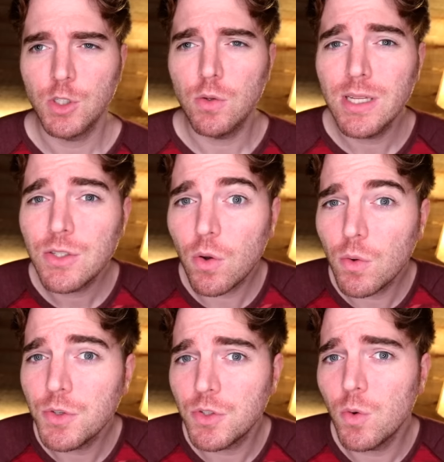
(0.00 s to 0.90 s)
So this
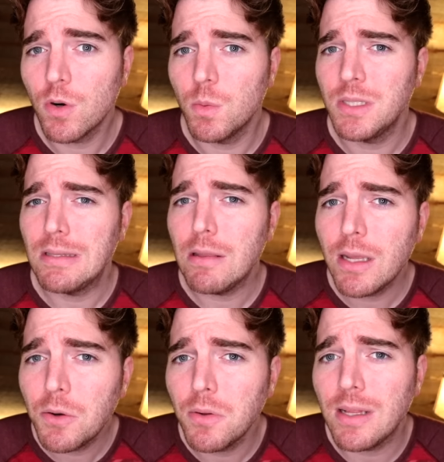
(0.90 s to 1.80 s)
whole store was
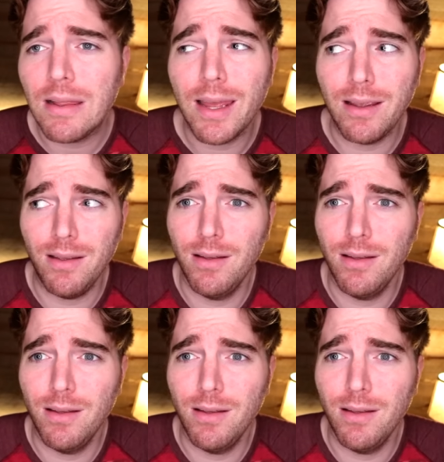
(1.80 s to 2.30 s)
literally like